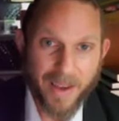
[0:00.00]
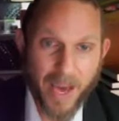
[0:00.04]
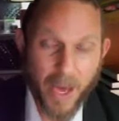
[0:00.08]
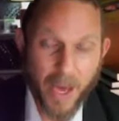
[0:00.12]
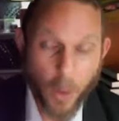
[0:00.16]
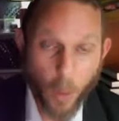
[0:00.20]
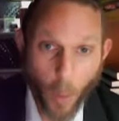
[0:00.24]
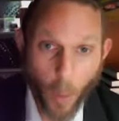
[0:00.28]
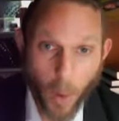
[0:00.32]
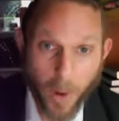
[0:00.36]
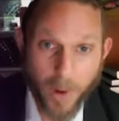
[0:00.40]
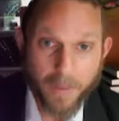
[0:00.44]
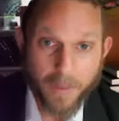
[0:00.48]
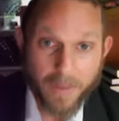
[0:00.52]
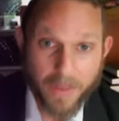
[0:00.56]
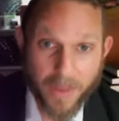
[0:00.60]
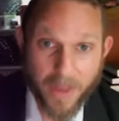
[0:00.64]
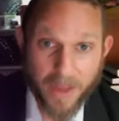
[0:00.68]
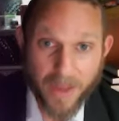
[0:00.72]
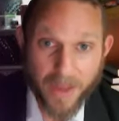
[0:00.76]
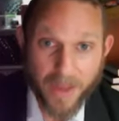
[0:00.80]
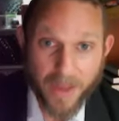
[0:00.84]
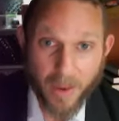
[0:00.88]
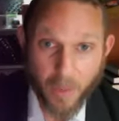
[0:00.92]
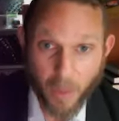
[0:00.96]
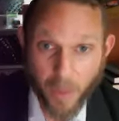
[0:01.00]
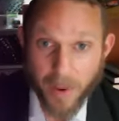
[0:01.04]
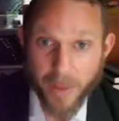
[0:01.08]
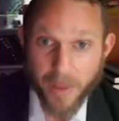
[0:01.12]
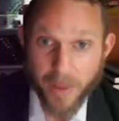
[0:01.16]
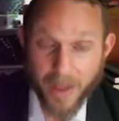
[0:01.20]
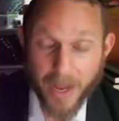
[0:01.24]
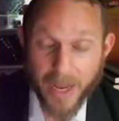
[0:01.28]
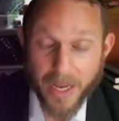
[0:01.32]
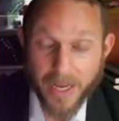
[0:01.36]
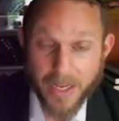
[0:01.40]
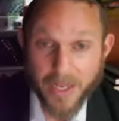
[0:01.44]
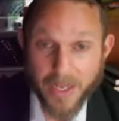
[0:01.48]
And one of the
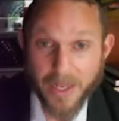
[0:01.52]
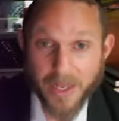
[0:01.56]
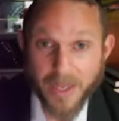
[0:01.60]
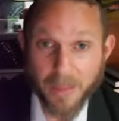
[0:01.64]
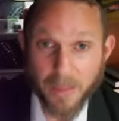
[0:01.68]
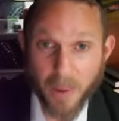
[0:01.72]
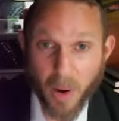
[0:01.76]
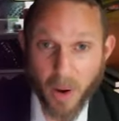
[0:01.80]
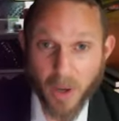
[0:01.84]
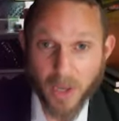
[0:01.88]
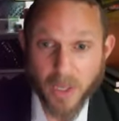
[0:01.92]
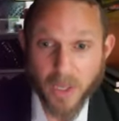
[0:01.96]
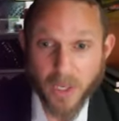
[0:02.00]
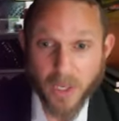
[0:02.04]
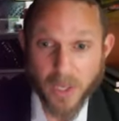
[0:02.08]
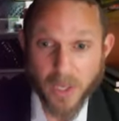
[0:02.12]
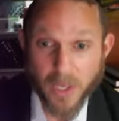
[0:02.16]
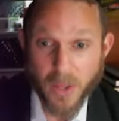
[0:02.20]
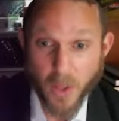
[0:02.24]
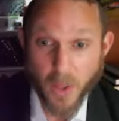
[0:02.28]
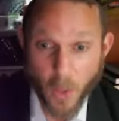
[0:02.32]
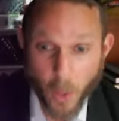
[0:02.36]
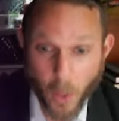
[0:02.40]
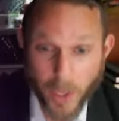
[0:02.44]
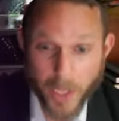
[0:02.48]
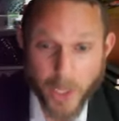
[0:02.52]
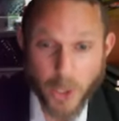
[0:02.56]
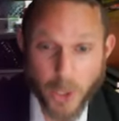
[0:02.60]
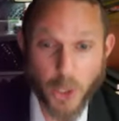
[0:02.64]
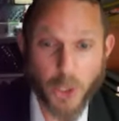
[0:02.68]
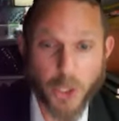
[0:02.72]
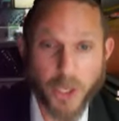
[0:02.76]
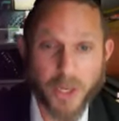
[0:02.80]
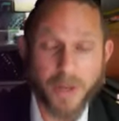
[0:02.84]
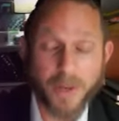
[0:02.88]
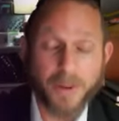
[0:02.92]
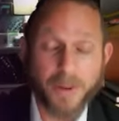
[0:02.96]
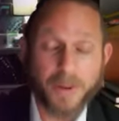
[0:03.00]
Hasidim asked the
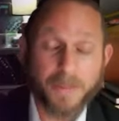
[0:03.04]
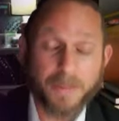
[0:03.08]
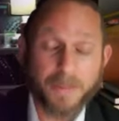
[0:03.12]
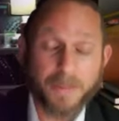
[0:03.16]
question.